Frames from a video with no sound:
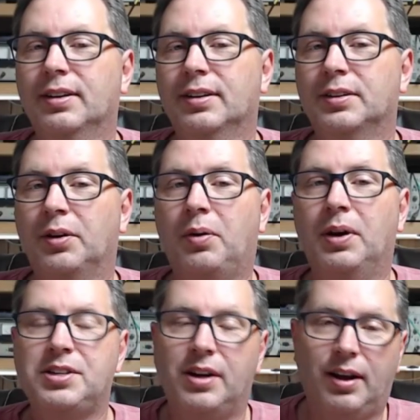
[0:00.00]
So a
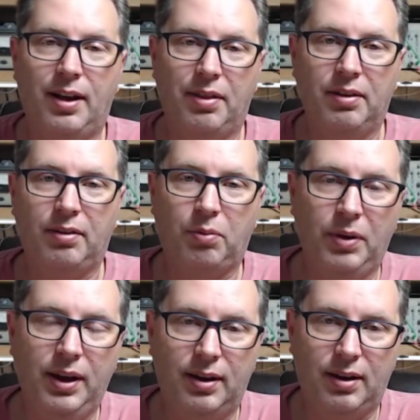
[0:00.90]
question I got this
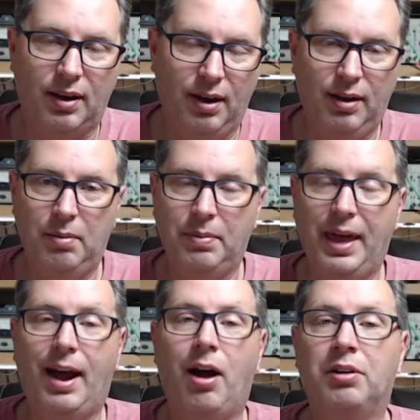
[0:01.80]
week that
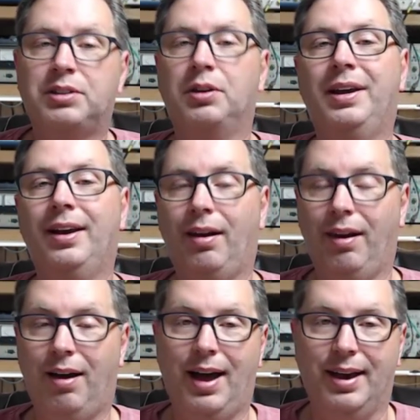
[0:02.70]
I also get a
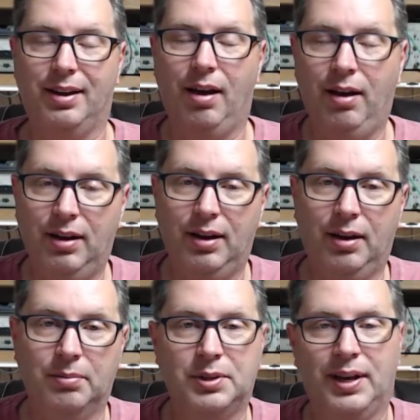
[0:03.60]
lot.
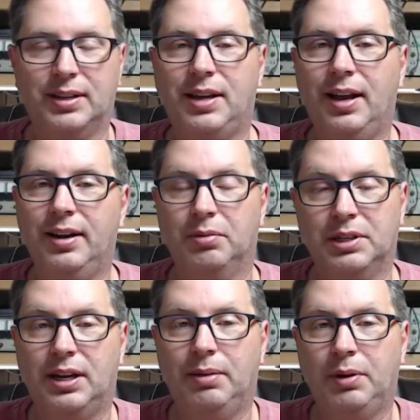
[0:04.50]
So I decided it was
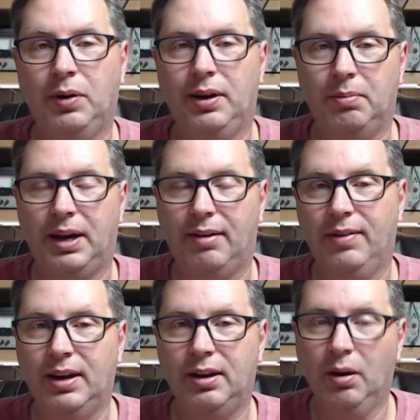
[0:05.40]
time to go ahead and make a
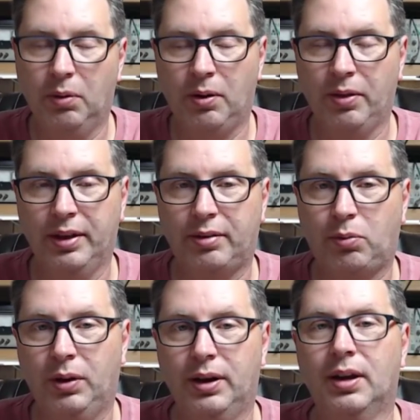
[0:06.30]
video on this
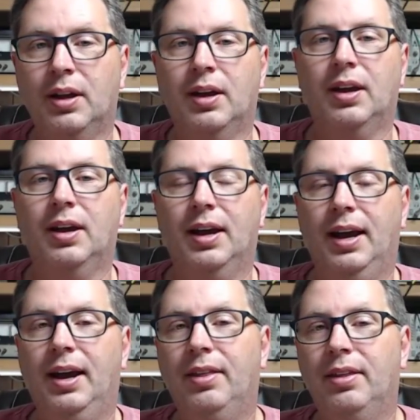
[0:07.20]
one.
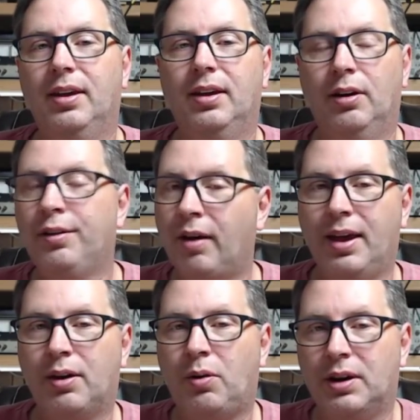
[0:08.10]
And the
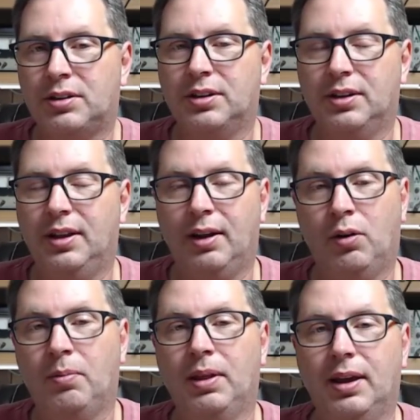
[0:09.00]
underlying question that I
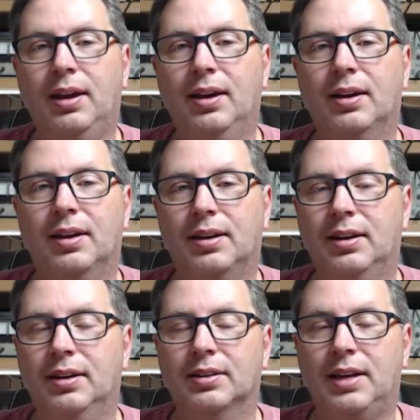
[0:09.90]
normally get
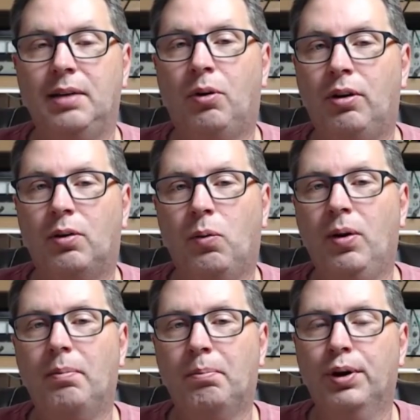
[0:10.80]
is, hey Mark,
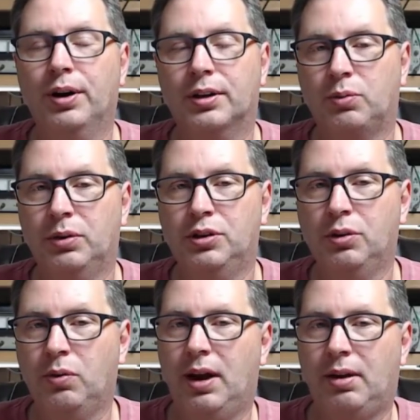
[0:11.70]
what books would you
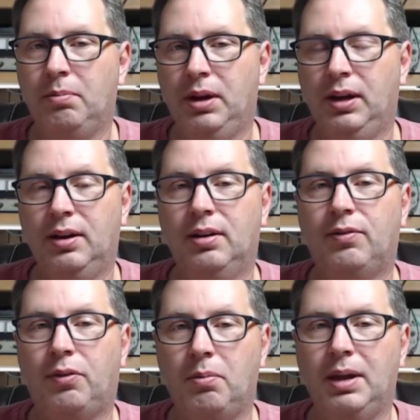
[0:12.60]
recommend
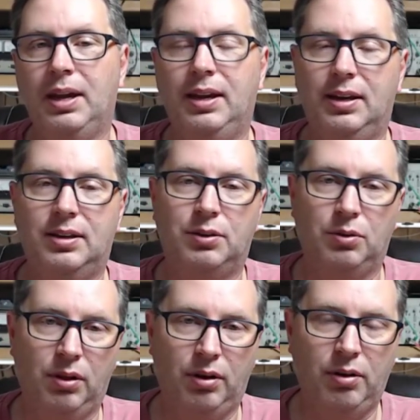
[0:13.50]
for me to
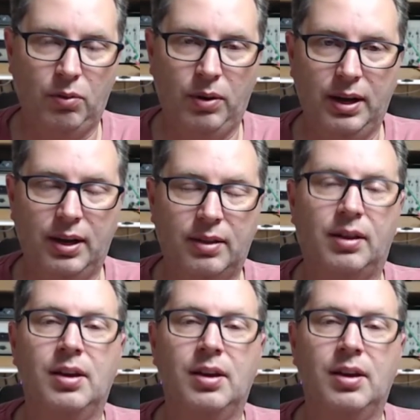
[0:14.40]
learn with